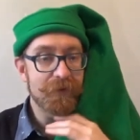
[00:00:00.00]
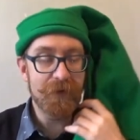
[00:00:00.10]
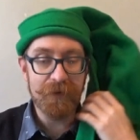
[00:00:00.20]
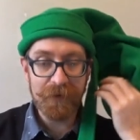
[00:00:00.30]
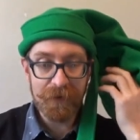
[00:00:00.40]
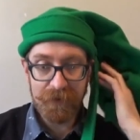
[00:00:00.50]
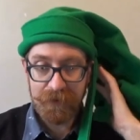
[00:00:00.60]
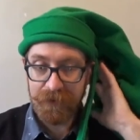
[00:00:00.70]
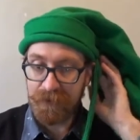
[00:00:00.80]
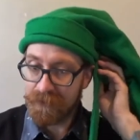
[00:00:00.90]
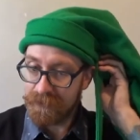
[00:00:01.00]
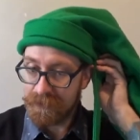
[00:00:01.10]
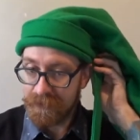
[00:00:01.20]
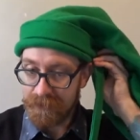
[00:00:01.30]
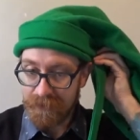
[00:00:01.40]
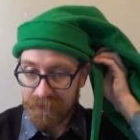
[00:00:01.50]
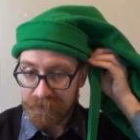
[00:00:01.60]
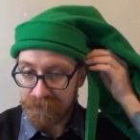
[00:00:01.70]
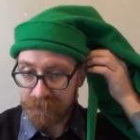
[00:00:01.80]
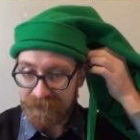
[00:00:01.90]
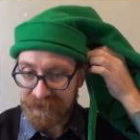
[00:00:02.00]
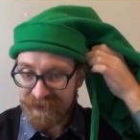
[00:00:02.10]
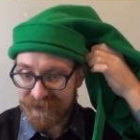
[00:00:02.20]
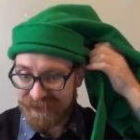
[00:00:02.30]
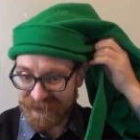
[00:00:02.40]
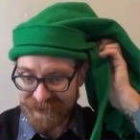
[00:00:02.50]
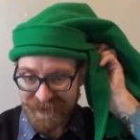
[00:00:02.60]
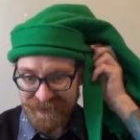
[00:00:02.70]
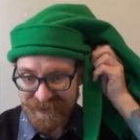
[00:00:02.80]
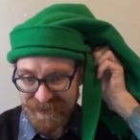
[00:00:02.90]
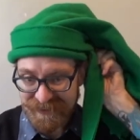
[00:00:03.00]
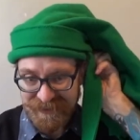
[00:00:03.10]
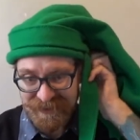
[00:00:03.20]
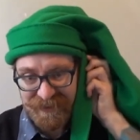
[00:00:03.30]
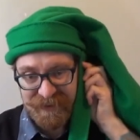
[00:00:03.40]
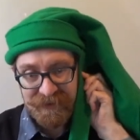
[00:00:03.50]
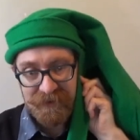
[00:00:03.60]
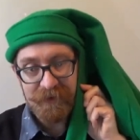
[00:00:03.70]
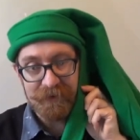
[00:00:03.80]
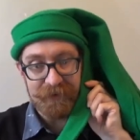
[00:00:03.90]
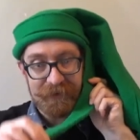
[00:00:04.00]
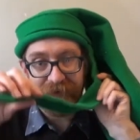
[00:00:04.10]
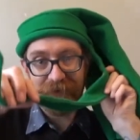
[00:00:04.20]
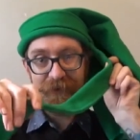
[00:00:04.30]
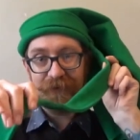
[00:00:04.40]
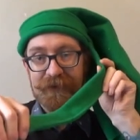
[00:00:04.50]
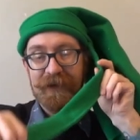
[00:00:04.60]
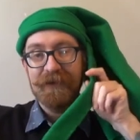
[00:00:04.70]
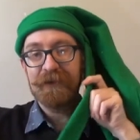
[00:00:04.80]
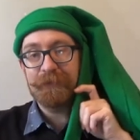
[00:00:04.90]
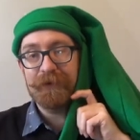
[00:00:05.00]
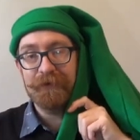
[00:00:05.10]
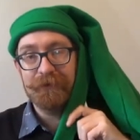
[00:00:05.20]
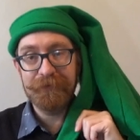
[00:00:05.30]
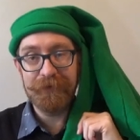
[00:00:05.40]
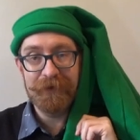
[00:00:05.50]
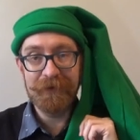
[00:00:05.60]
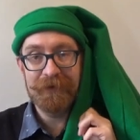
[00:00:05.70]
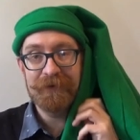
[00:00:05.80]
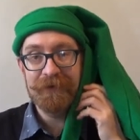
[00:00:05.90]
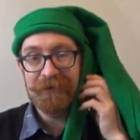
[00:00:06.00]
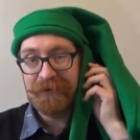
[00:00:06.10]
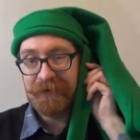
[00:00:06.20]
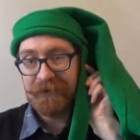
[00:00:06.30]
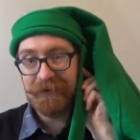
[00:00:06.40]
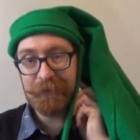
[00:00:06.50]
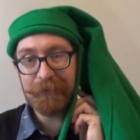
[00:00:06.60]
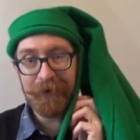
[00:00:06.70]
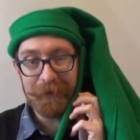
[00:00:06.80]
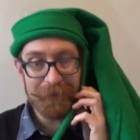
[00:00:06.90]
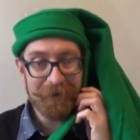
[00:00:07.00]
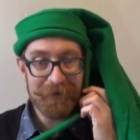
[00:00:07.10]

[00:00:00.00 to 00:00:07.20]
and then from here I've got this little dangly bit of liripipe.